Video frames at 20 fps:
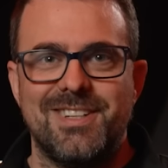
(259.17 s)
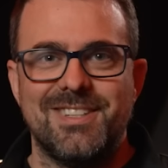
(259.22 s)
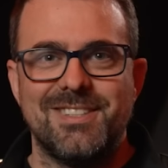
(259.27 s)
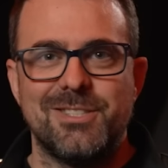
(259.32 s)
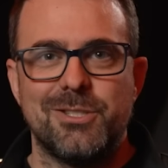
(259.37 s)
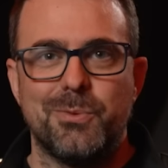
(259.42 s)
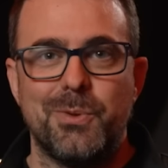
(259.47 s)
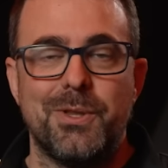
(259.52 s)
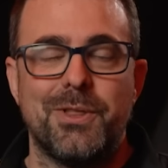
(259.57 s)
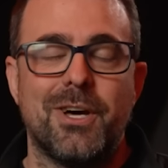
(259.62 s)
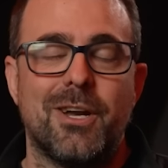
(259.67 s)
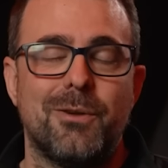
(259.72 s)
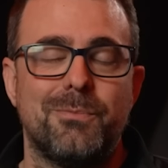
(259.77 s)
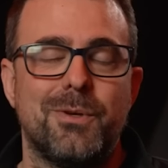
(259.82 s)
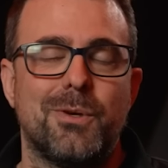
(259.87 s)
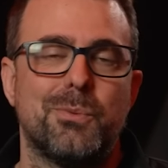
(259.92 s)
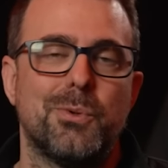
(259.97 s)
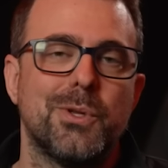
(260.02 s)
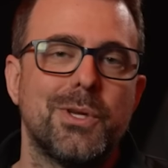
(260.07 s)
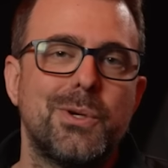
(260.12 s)
And so we thought it'd be
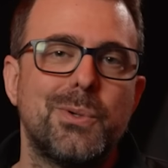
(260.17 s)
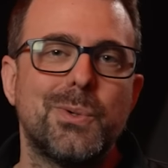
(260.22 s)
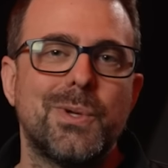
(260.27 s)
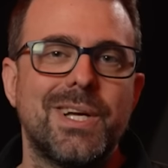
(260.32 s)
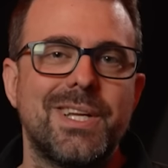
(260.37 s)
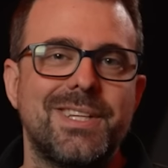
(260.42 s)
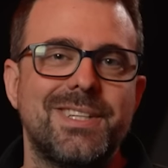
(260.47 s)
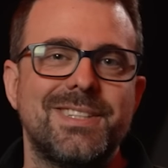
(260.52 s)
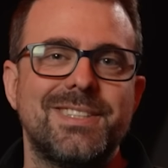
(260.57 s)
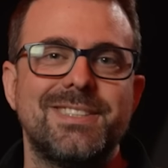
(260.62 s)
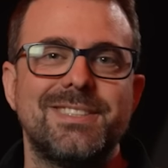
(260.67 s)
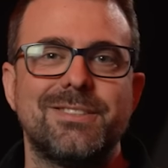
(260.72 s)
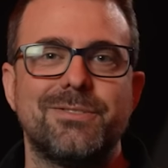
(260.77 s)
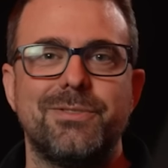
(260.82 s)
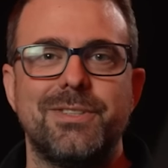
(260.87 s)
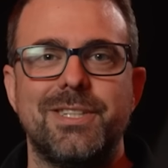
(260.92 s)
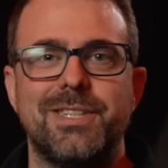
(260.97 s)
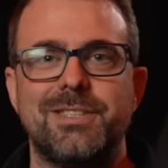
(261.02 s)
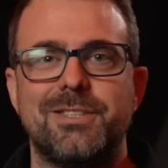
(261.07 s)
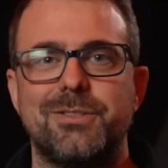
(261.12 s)
a really cool idea if
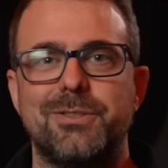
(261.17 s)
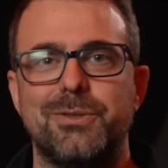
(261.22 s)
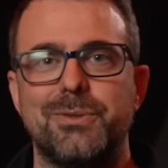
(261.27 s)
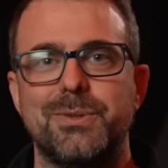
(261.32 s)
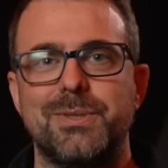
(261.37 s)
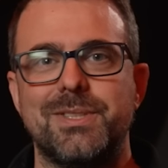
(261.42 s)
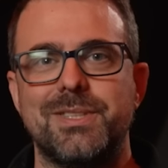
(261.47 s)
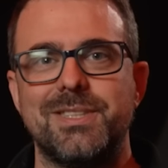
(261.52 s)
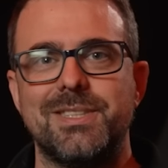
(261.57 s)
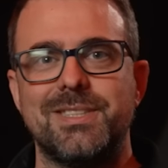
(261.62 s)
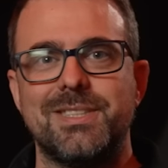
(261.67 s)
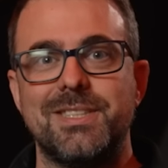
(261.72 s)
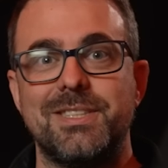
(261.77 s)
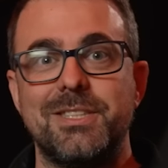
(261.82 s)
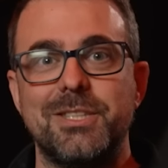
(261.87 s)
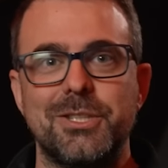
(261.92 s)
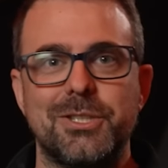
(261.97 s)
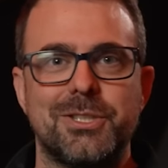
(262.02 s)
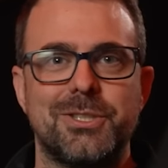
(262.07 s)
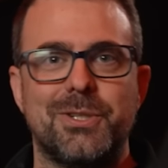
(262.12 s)
we introduced this
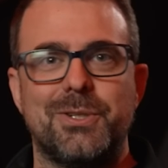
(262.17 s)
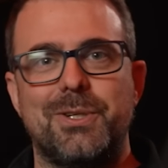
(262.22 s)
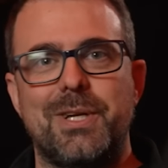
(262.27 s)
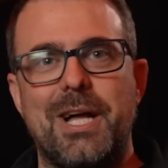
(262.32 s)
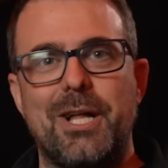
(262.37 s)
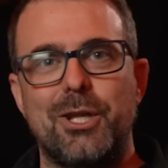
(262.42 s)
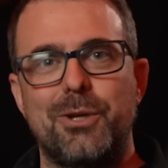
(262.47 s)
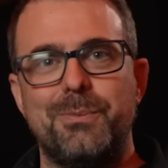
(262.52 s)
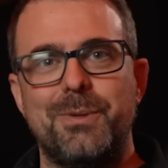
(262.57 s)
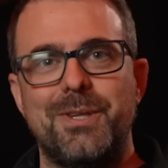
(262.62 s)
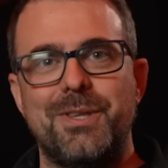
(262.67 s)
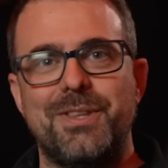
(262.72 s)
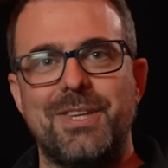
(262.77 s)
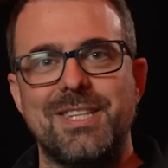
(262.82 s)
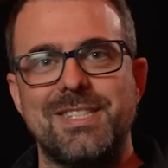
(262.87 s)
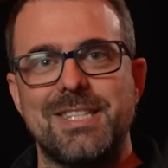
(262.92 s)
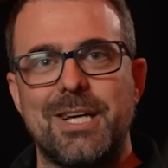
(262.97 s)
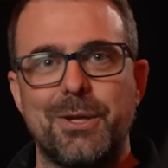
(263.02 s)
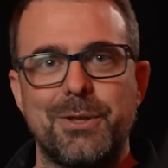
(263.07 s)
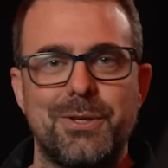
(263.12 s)
additional element
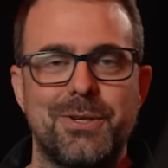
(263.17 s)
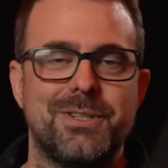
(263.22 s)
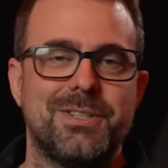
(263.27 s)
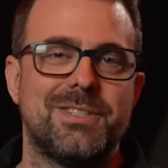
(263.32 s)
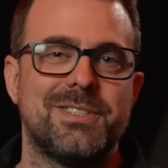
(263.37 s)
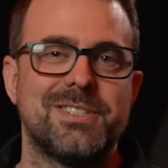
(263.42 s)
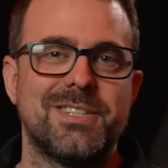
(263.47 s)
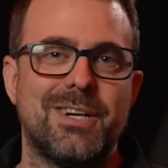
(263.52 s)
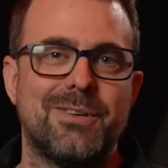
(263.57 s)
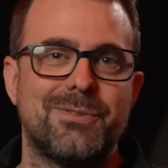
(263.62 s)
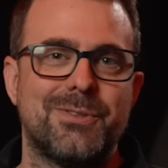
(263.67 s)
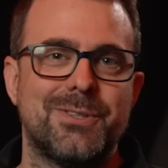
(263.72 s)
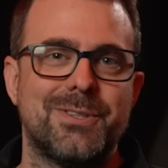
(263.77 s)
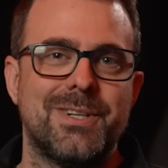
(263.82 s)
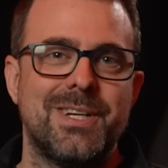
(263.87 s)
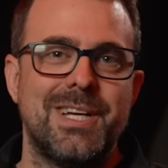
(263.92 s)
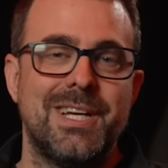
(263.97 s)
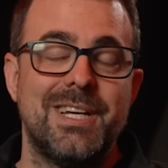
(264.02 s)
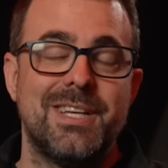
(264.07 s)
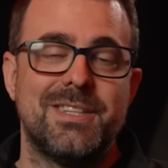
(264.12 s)
that's out there to discover,